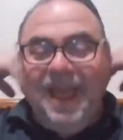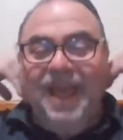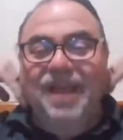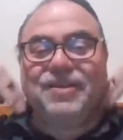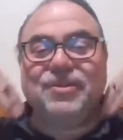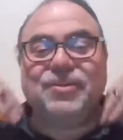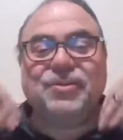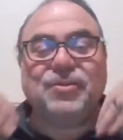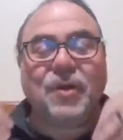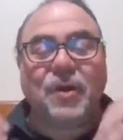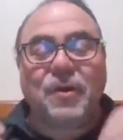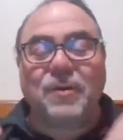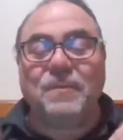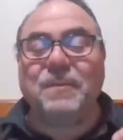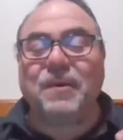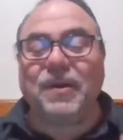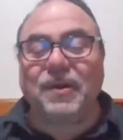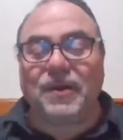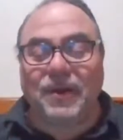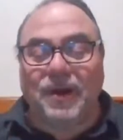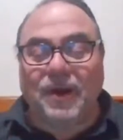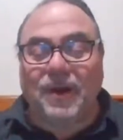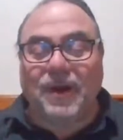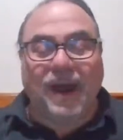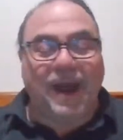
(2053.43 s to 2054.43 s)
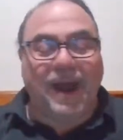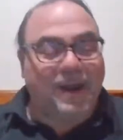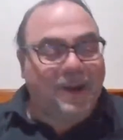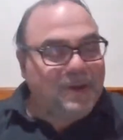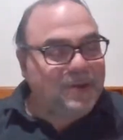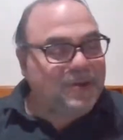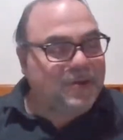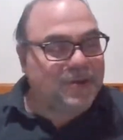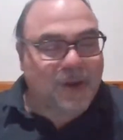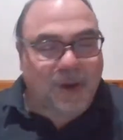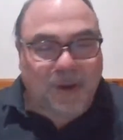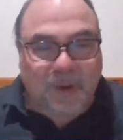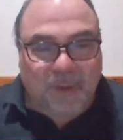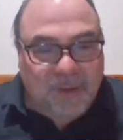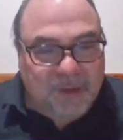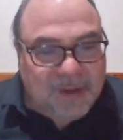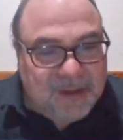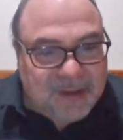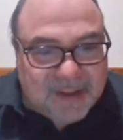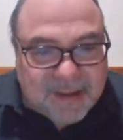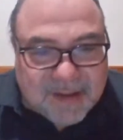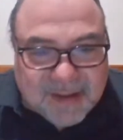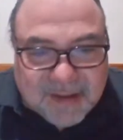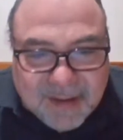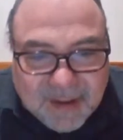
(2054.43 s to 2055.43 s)
and Joe Murdo, I go, Joe, we
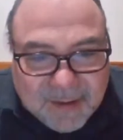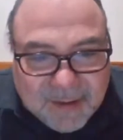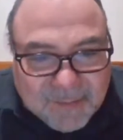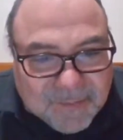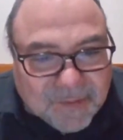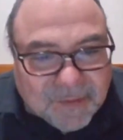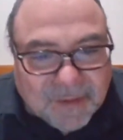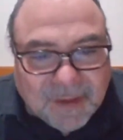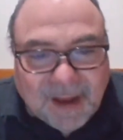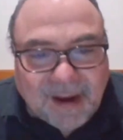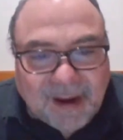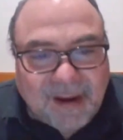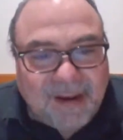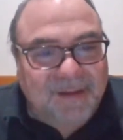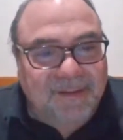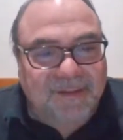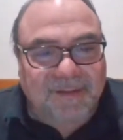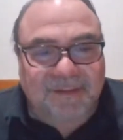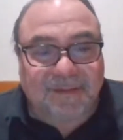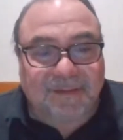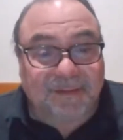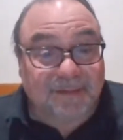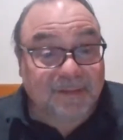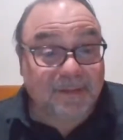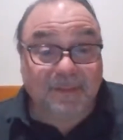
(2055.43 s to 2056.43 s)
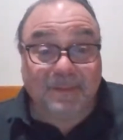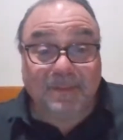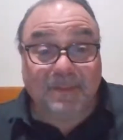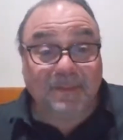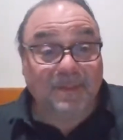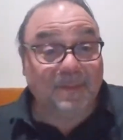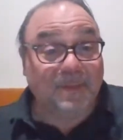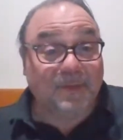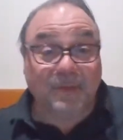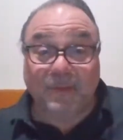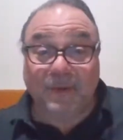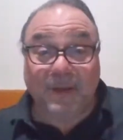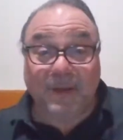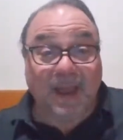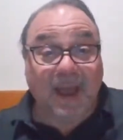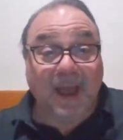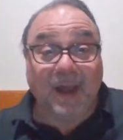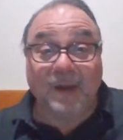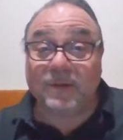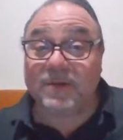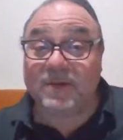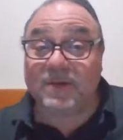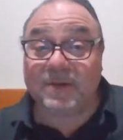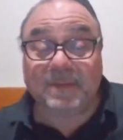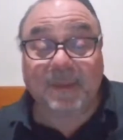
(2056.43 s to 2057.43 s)
can sleep for like 3
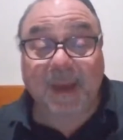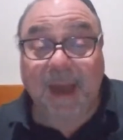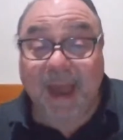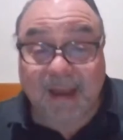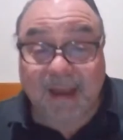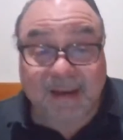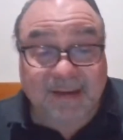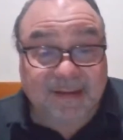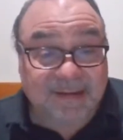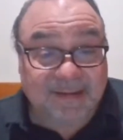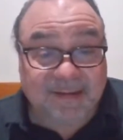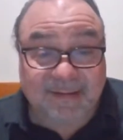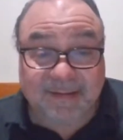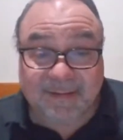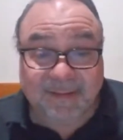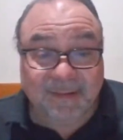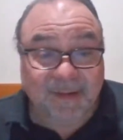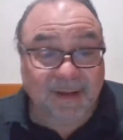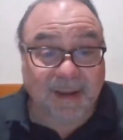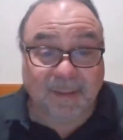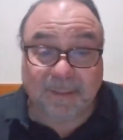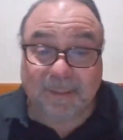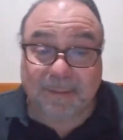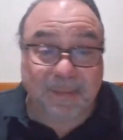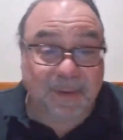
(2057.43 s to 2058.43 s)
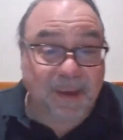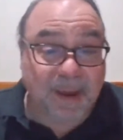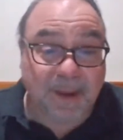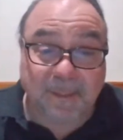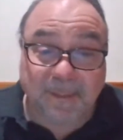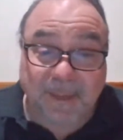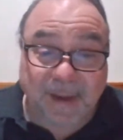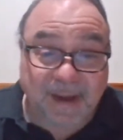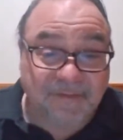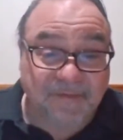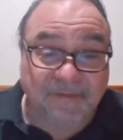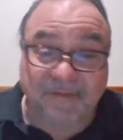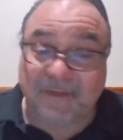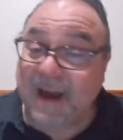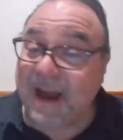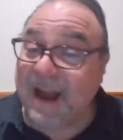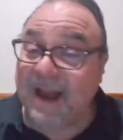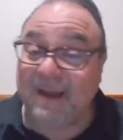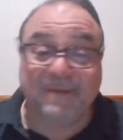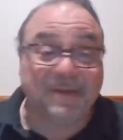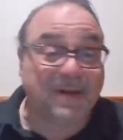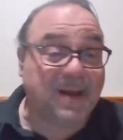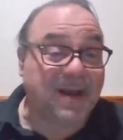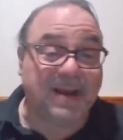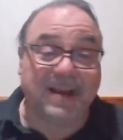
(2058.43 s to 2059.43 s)
hours max. You could be up by
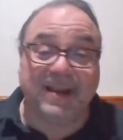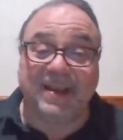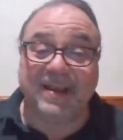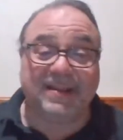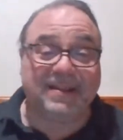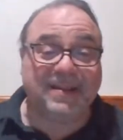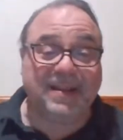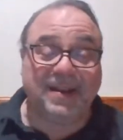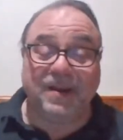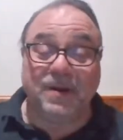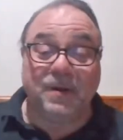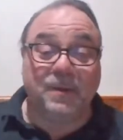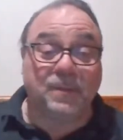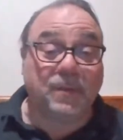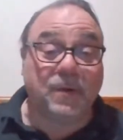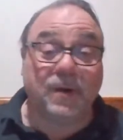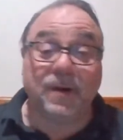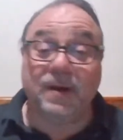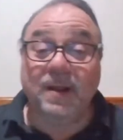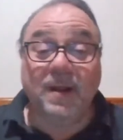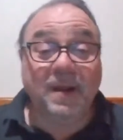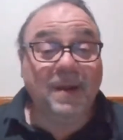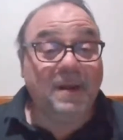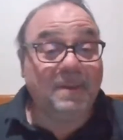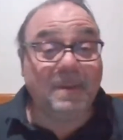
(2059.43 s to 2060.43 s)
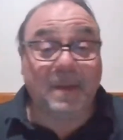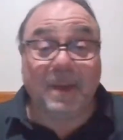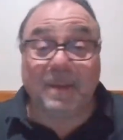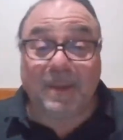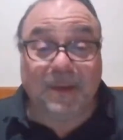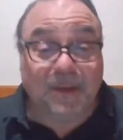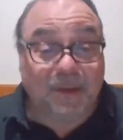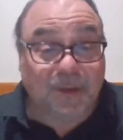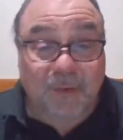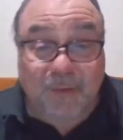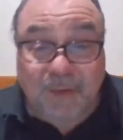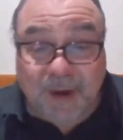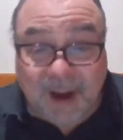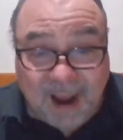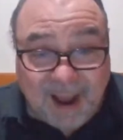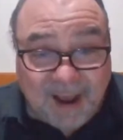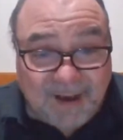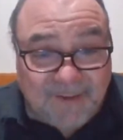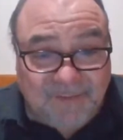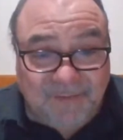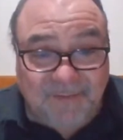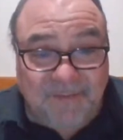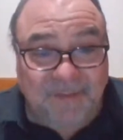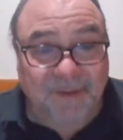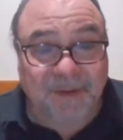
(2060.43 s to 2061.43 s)
5, got to get to the airport, maybe
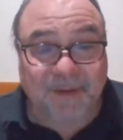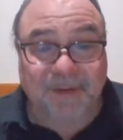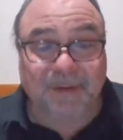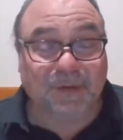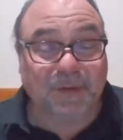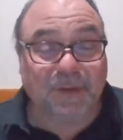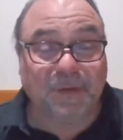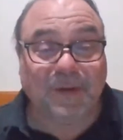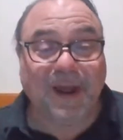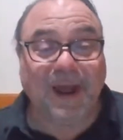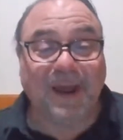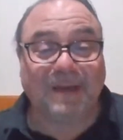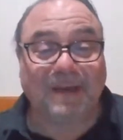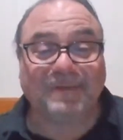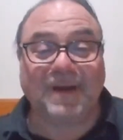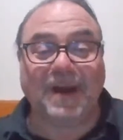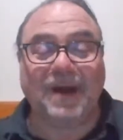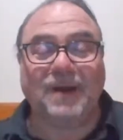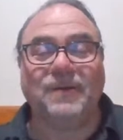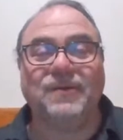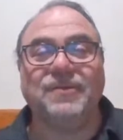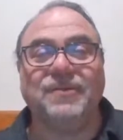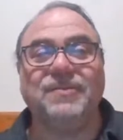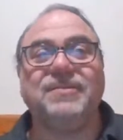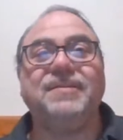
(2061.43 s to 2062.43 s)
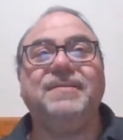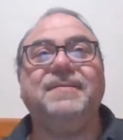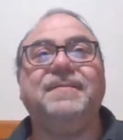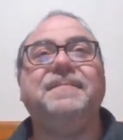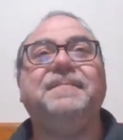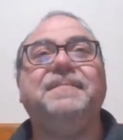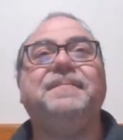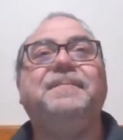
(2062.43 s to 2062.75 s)
2.5 hours.